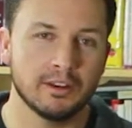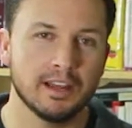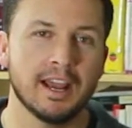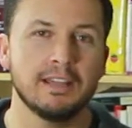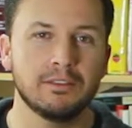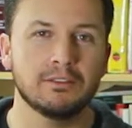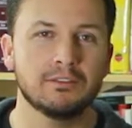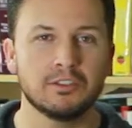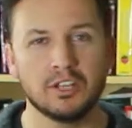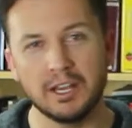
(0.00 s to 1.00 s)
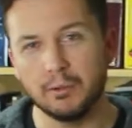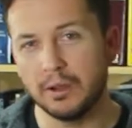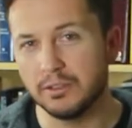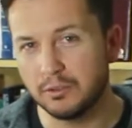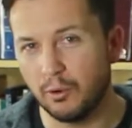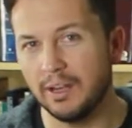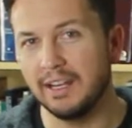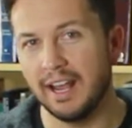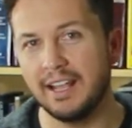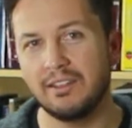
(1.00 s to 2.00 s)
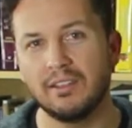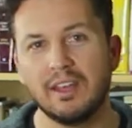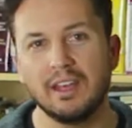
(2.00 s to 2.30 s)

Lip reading: the 9th to January the 29th